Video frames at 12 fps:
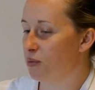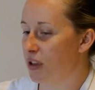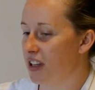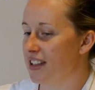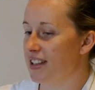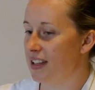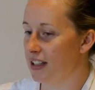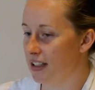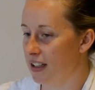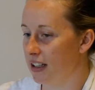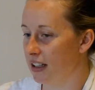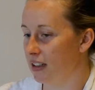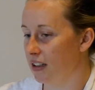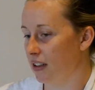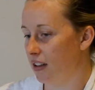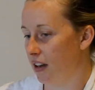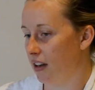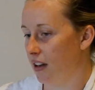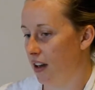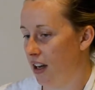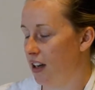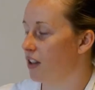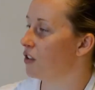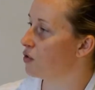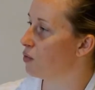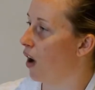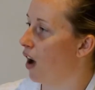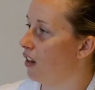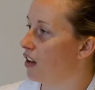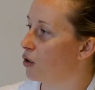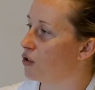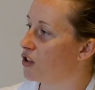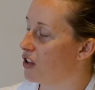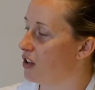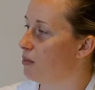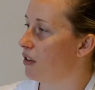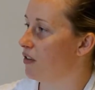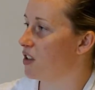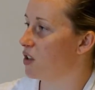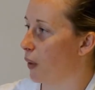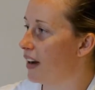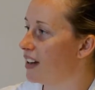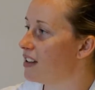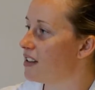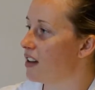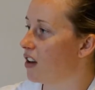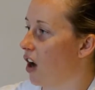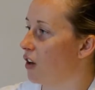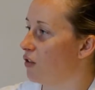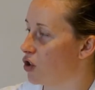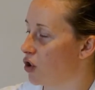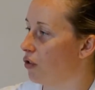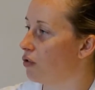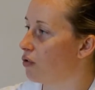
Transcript: with the acidity in it as well, and also a bit of the sweetness, it kind of shone